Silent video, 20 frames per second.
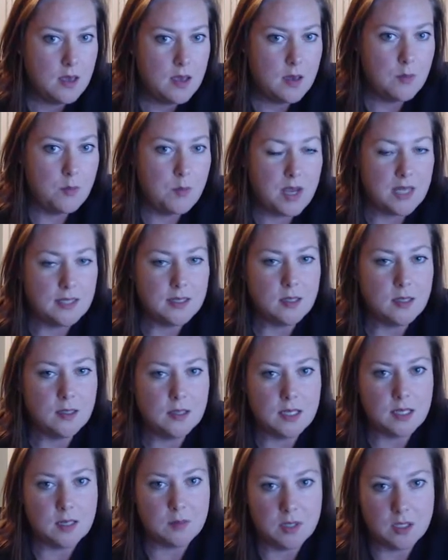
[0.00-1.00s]
Based on
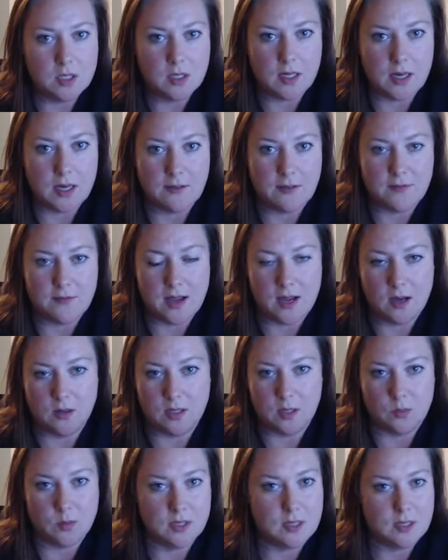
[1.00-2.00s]
the image that I found,
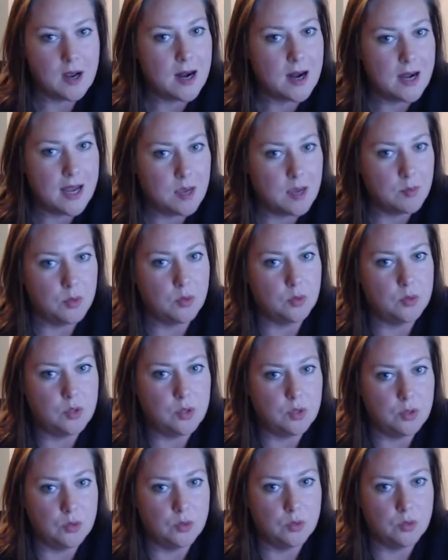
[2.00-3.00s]
I was not able
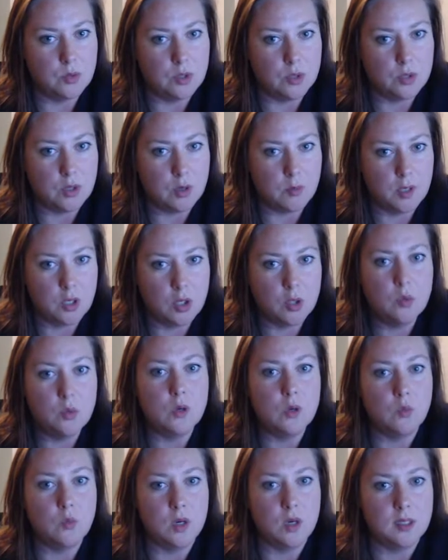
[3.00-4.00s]
to determine who
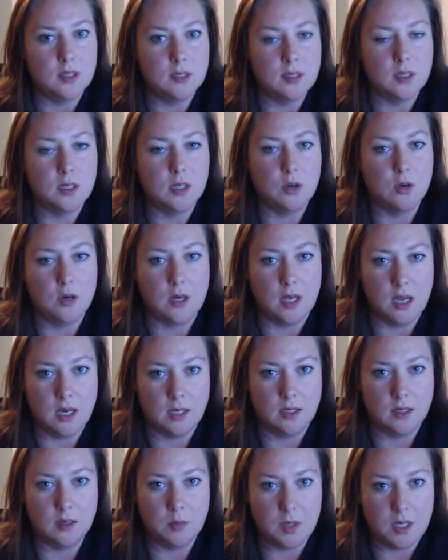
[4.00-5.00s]
it was that
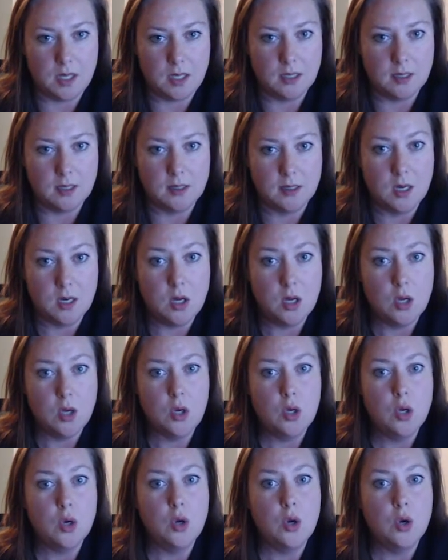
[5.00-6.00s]
created the piece,
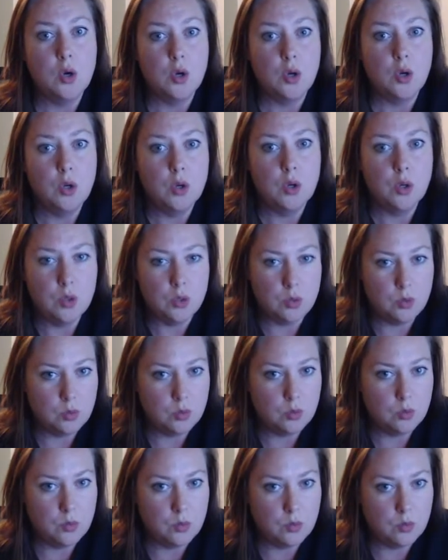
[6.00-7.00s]

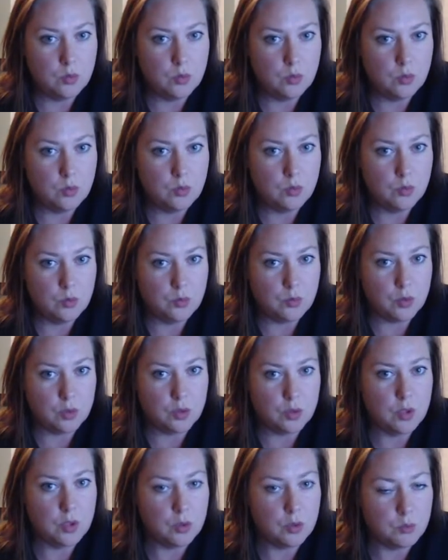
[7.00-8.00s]
who the
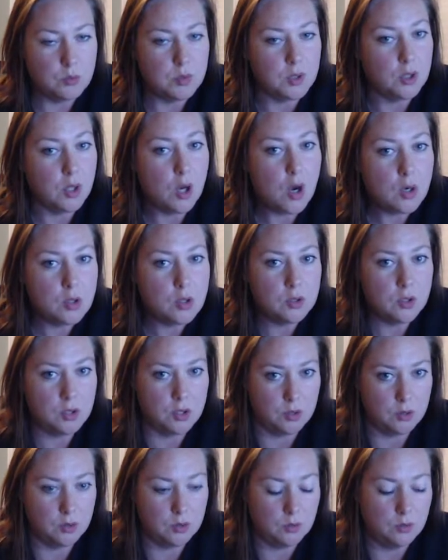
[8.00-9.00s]
tomb belonged
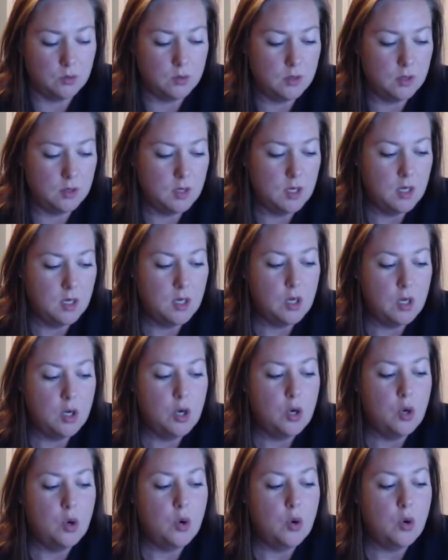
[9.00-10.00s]
to.
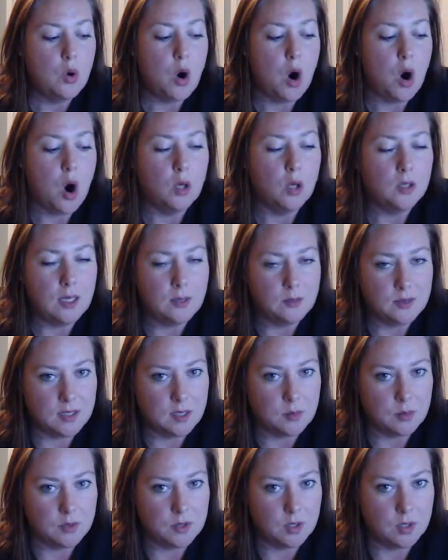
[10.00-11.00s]
All I was
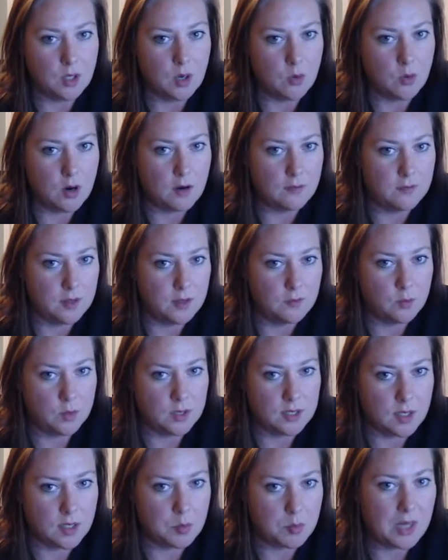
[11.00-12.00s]
able to go off of
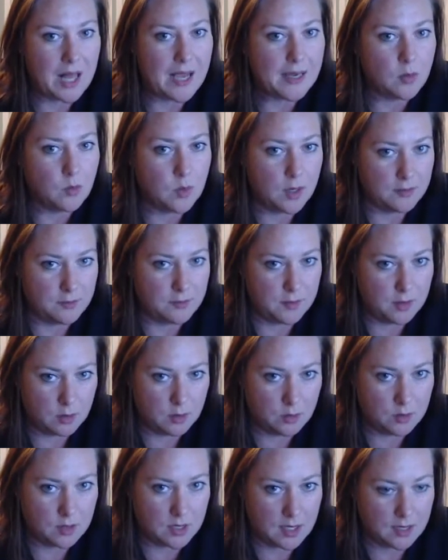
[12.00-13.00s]
was a black and white
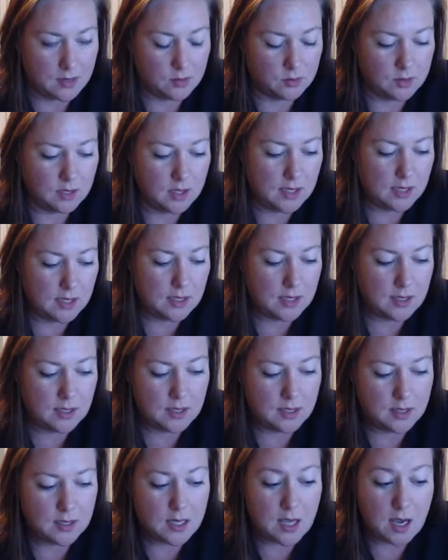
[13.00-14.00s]
photo titled
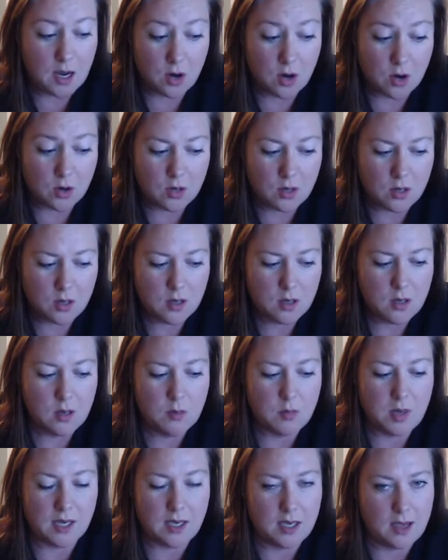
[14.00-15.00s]
Cairn
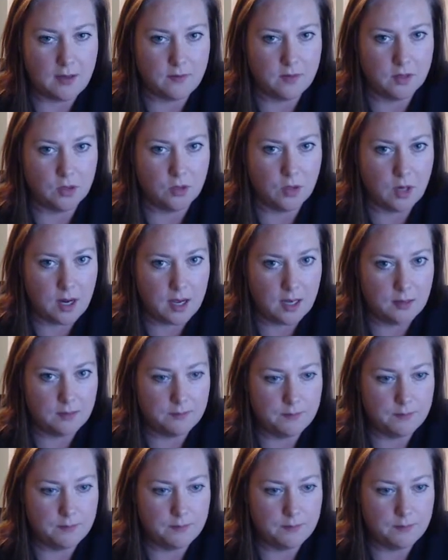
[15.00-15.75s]
by Kevin Gray.